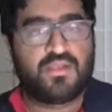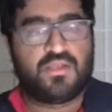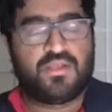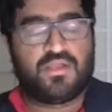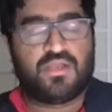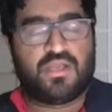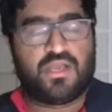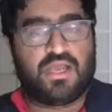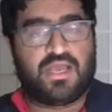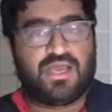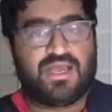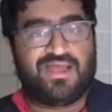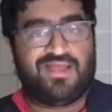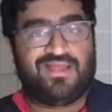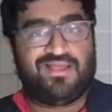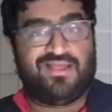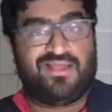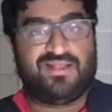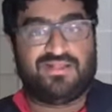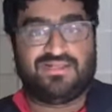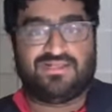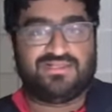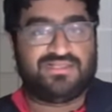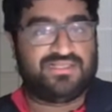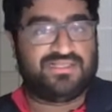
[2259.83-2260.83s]
Uh,
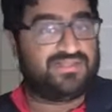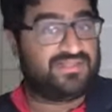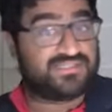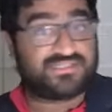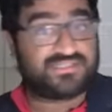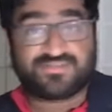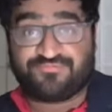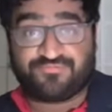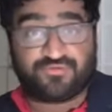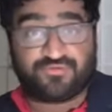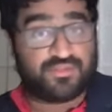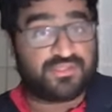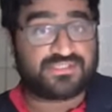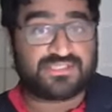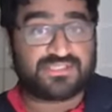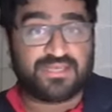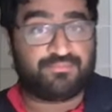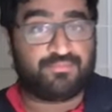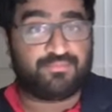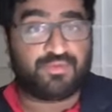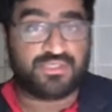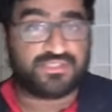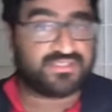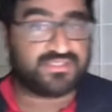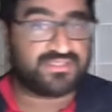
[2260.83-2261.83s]
in this, for the same
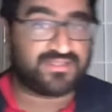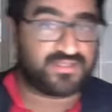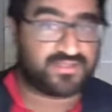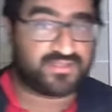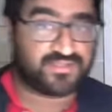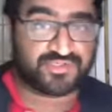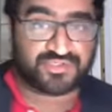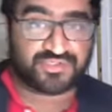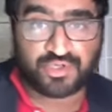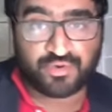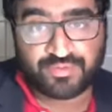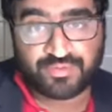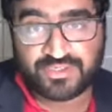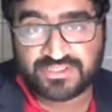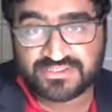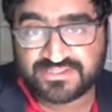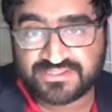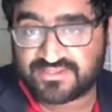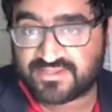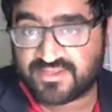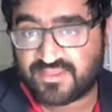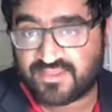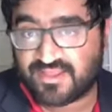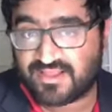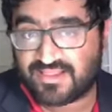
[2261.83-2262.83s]
reason that there's no reason
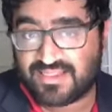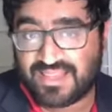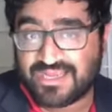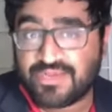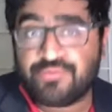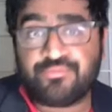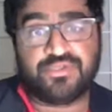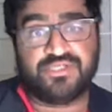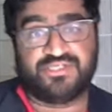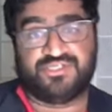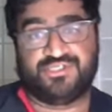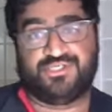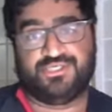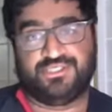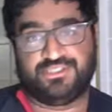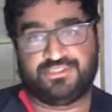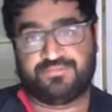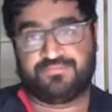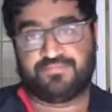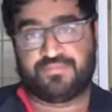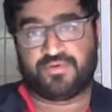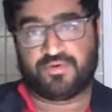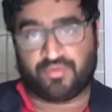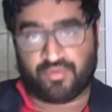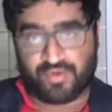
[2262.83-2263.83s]
to think language is
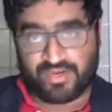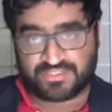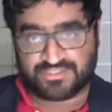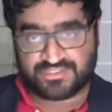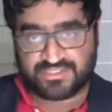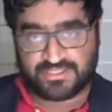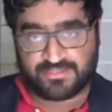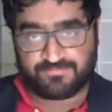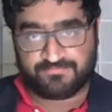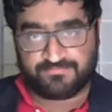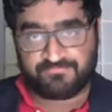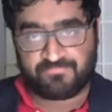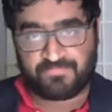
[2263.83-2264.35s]
progressing.